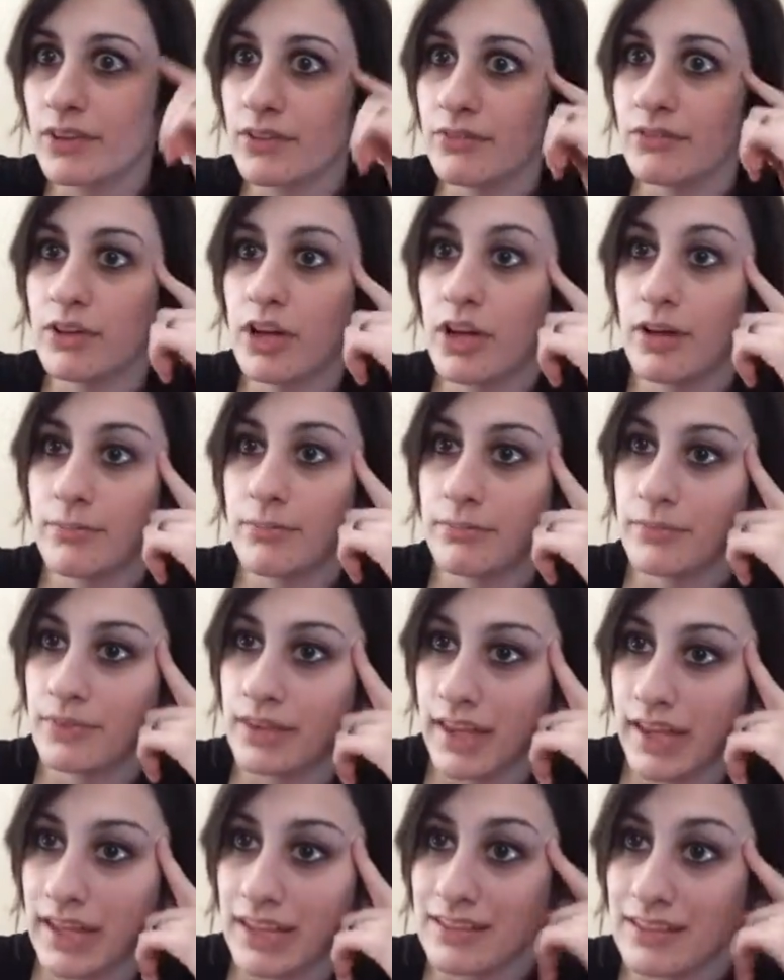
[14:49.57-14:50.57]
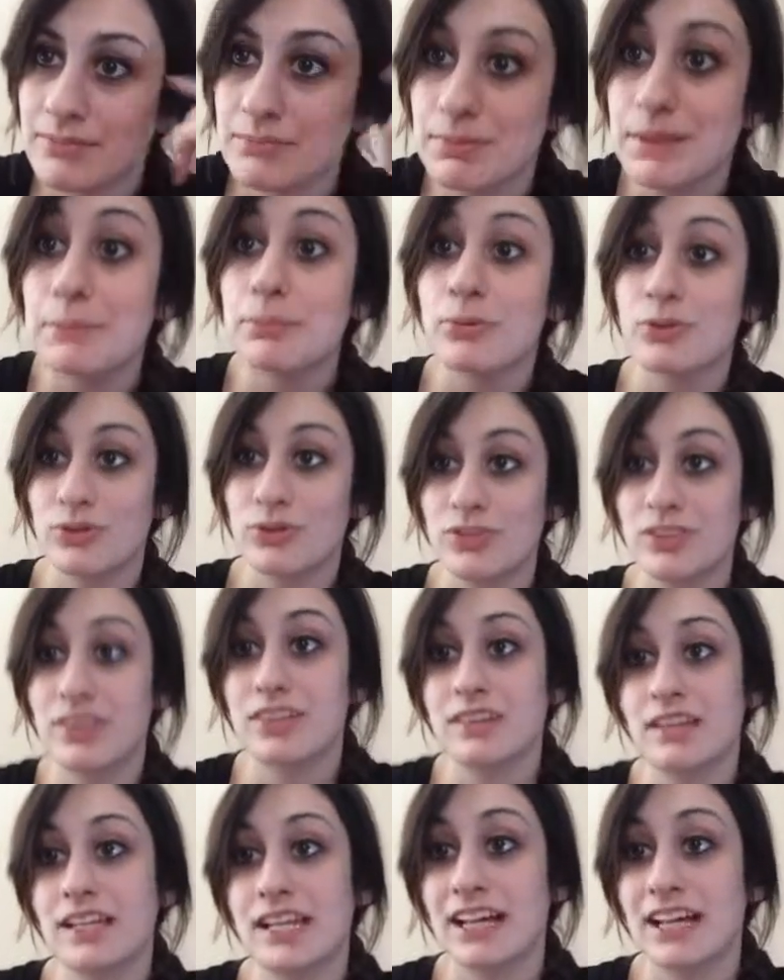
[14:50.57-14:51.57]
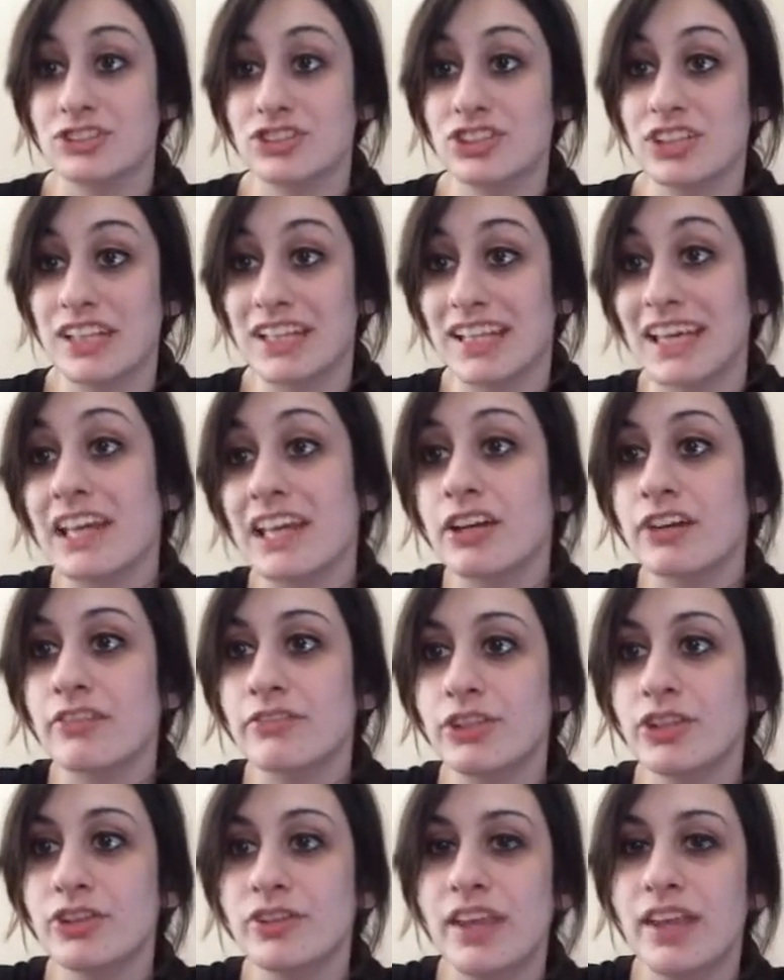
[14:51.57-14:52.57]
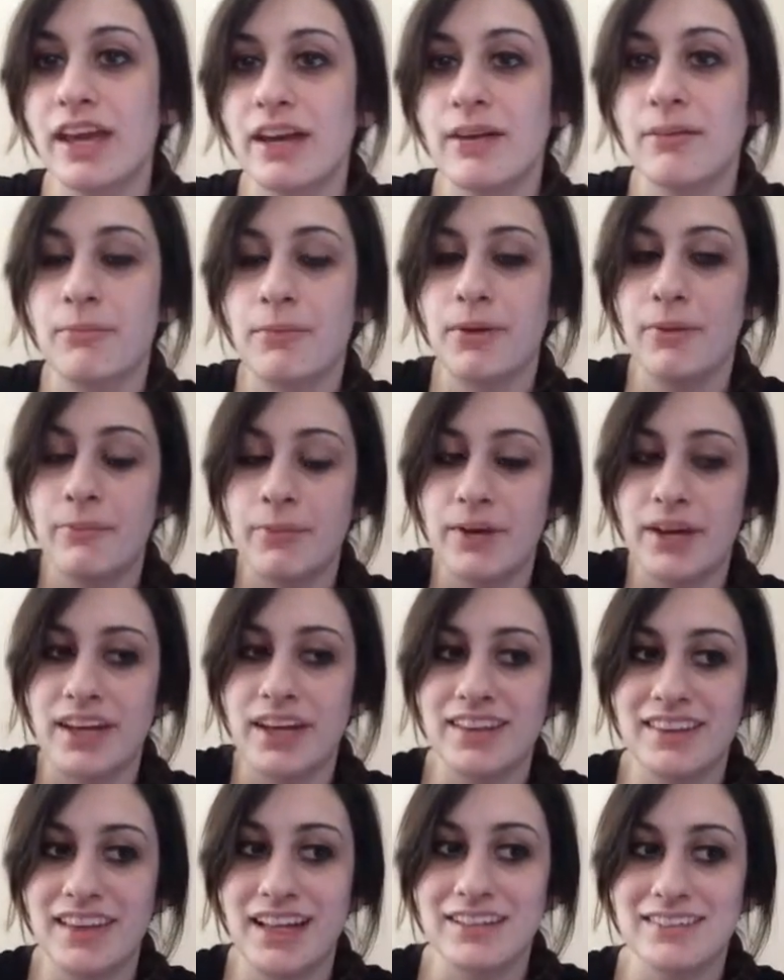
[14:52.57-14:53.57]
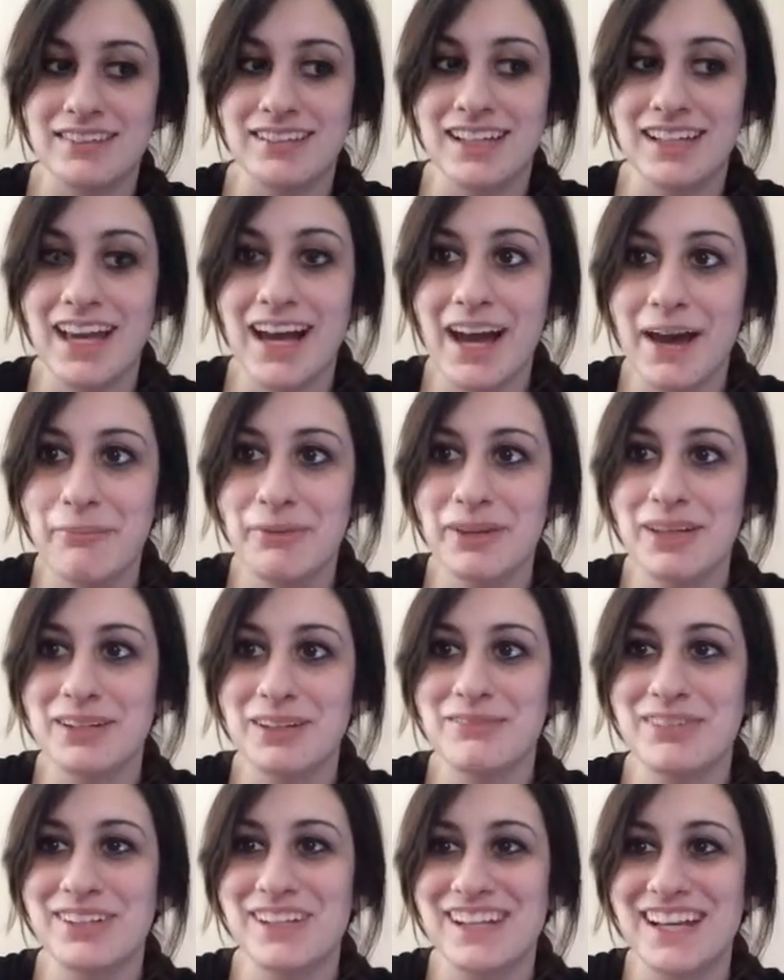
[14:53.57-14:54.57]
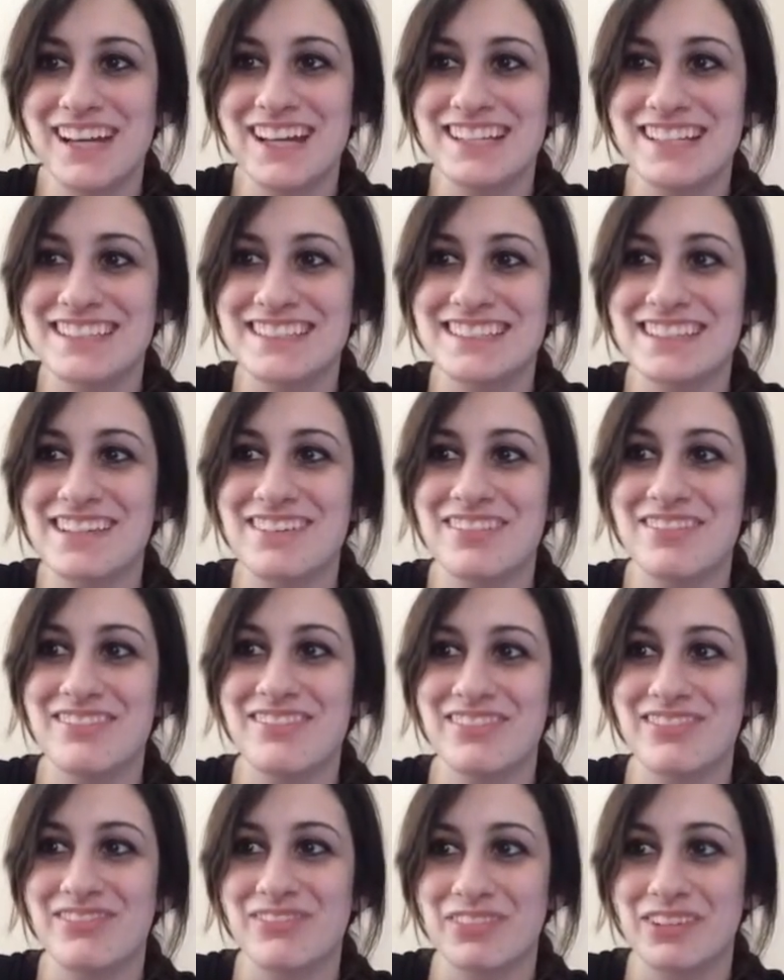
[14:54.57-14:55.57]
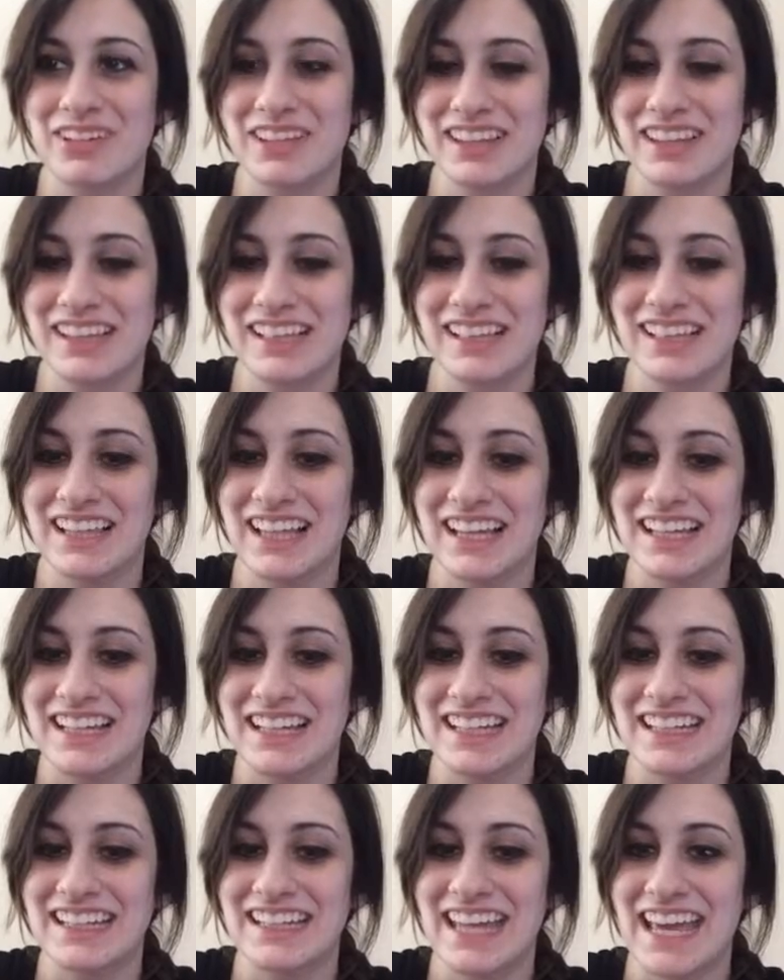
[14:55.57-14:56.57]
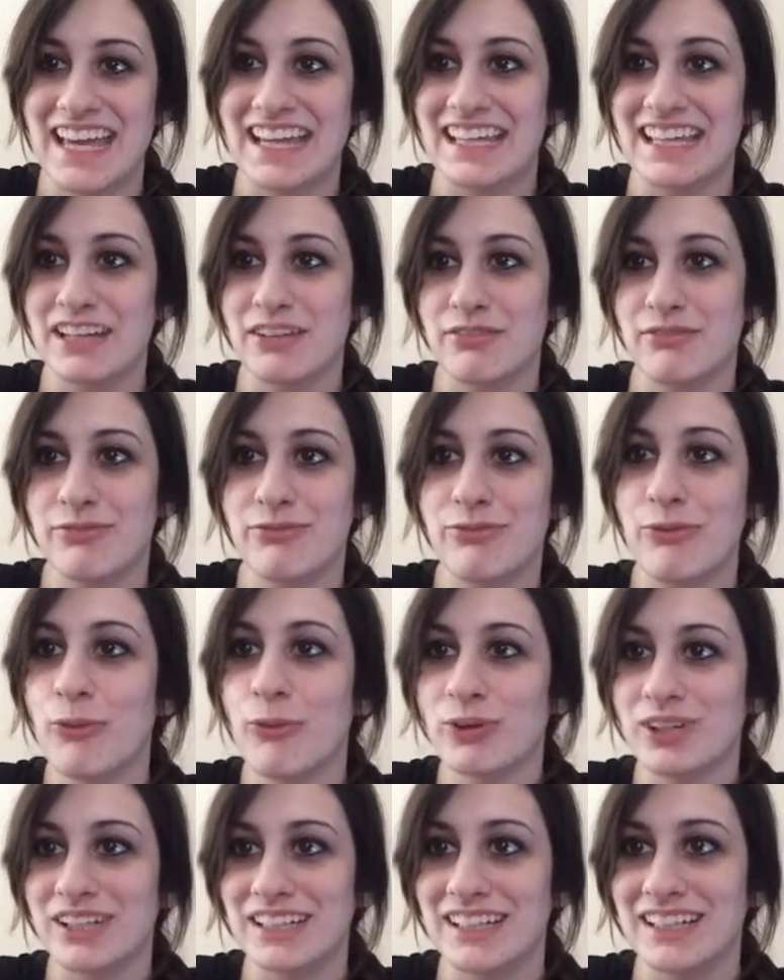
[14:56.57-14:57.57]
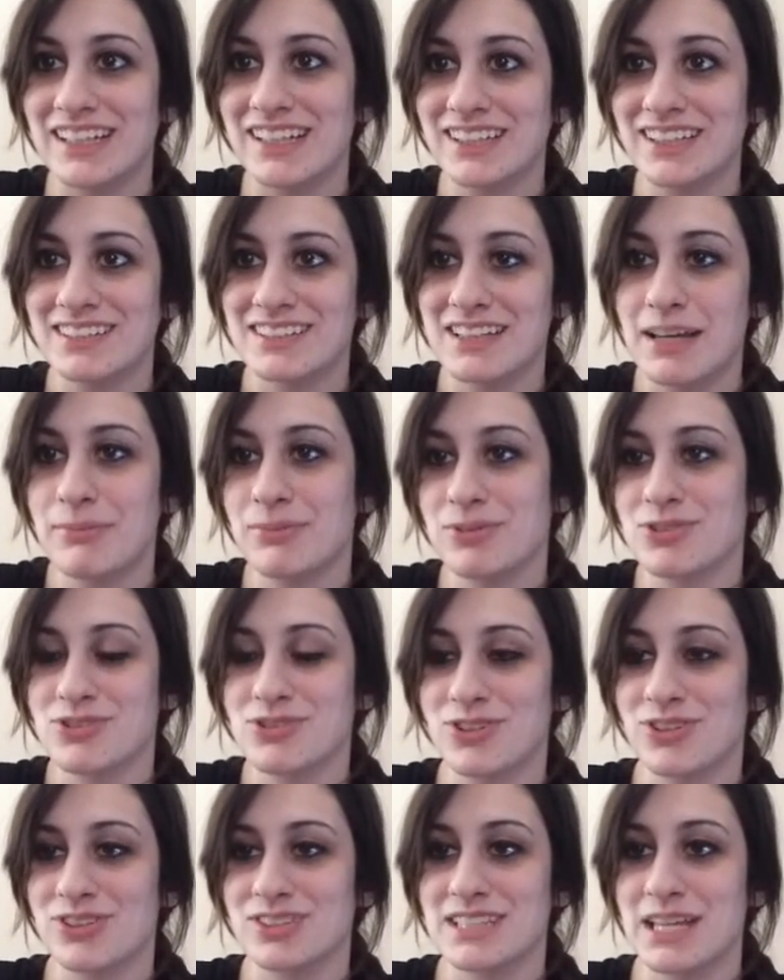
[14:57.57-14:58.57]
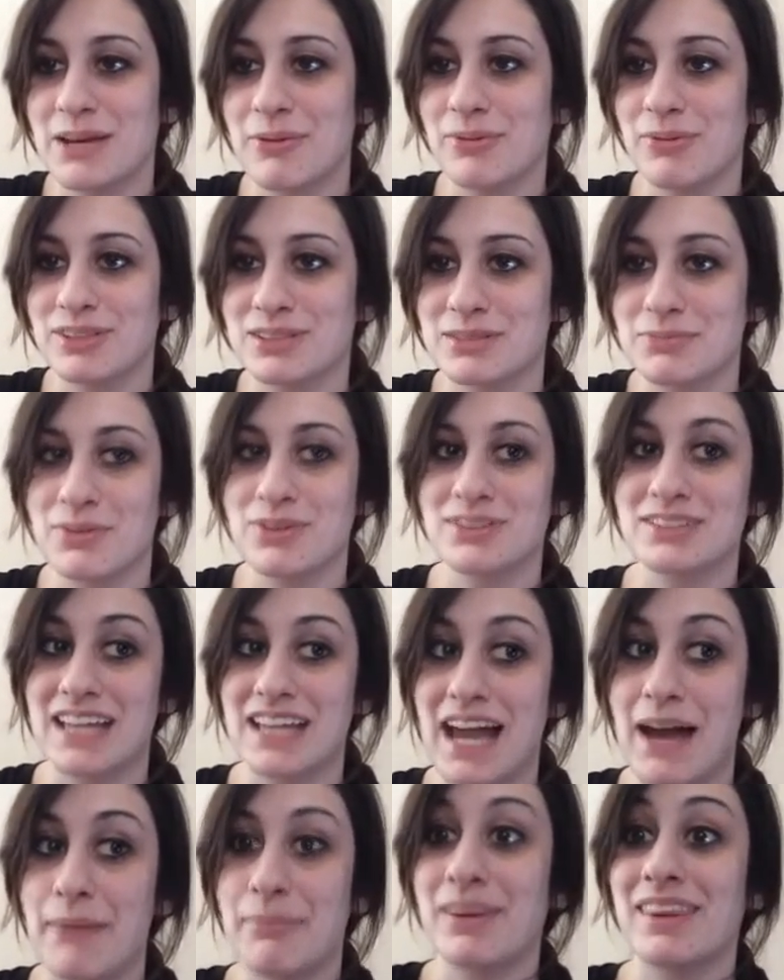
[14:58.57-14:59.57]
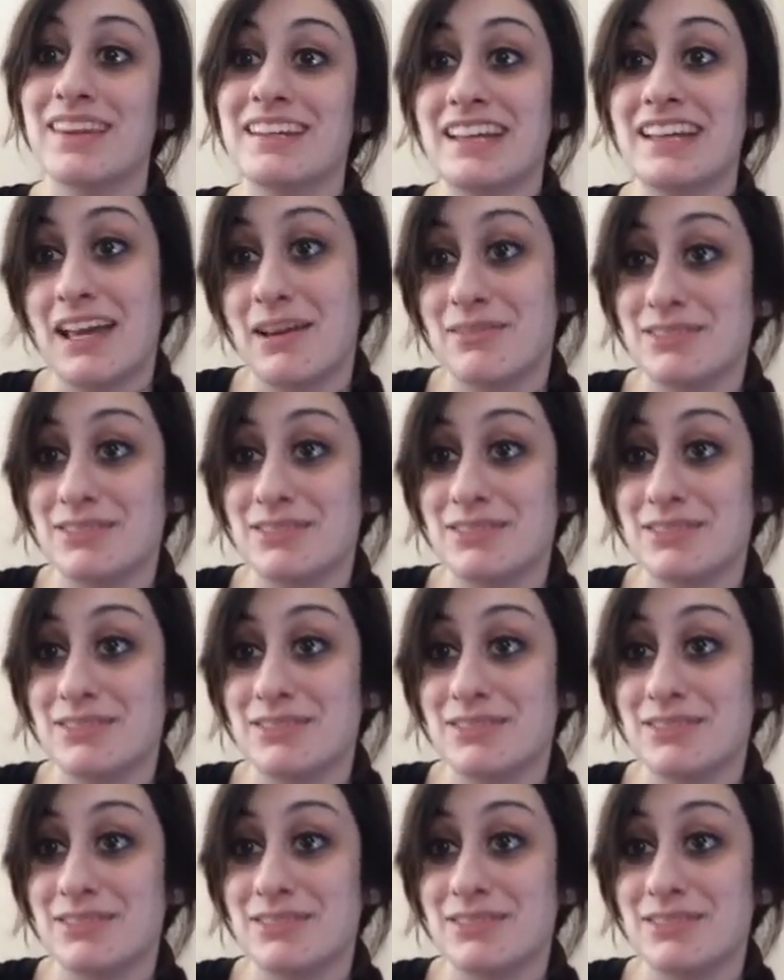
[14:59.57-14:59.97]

from like people and actually like interview them, but that didn't happen because of the like -40 temperatures that were supposed to happen the day